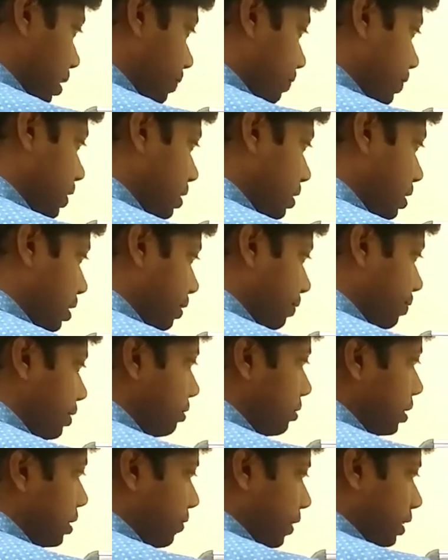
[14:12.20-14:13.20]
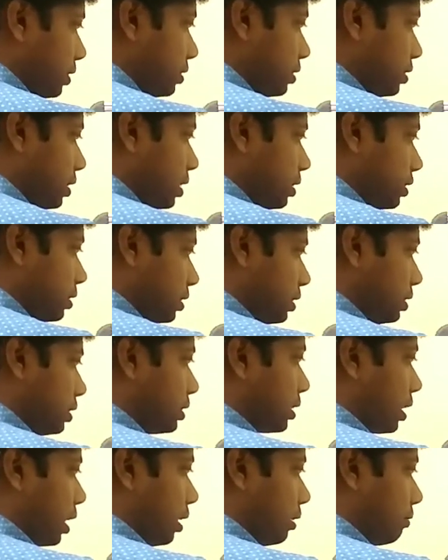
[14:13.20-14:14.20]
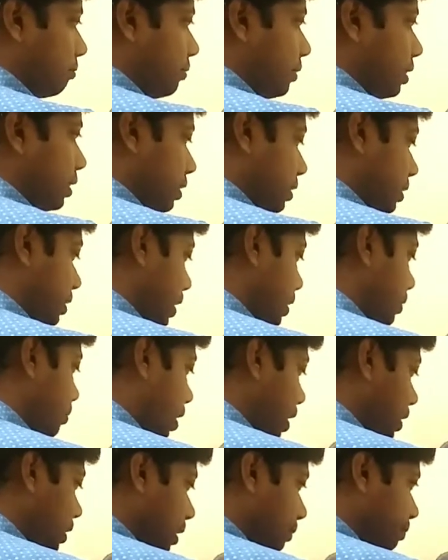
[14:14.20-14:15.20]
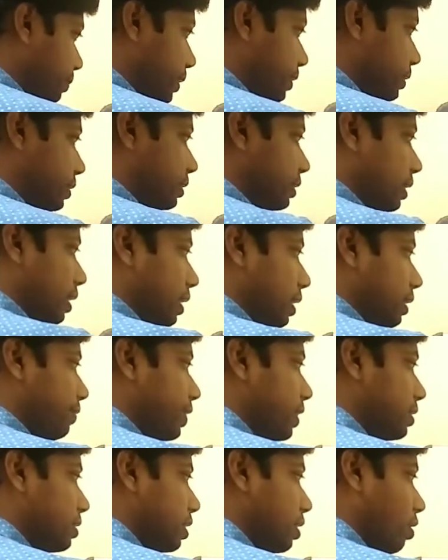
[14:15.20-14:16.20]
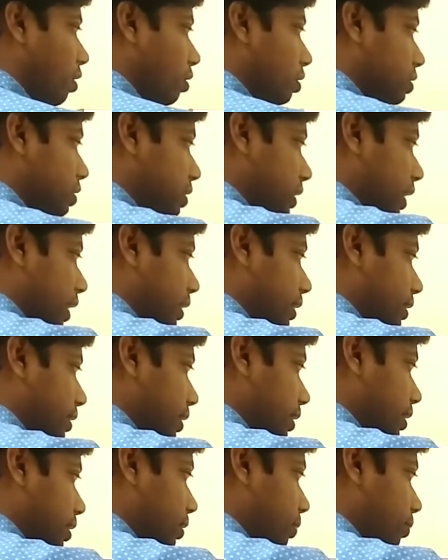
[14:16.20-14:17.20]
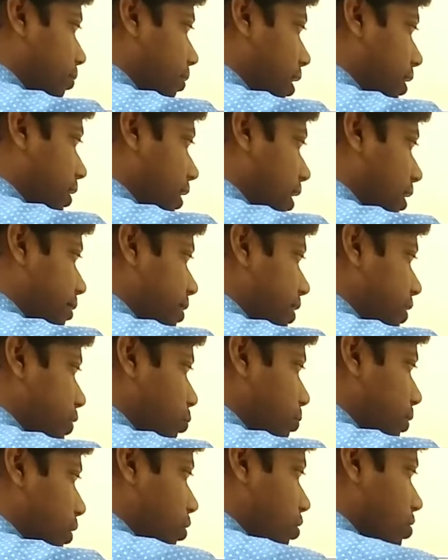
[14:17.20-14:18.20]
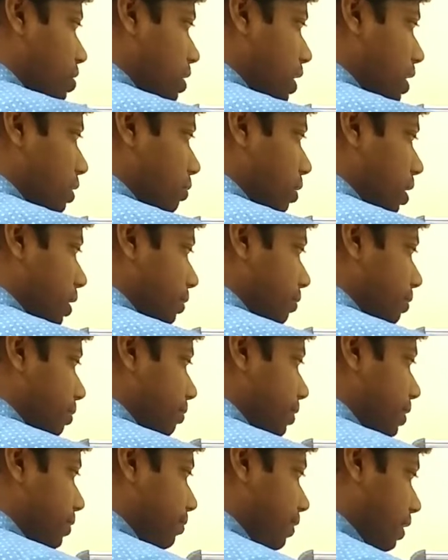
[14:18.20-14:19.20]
If you differentiate this term, then what happens that if it is a constant, one time it will be constant and one time it will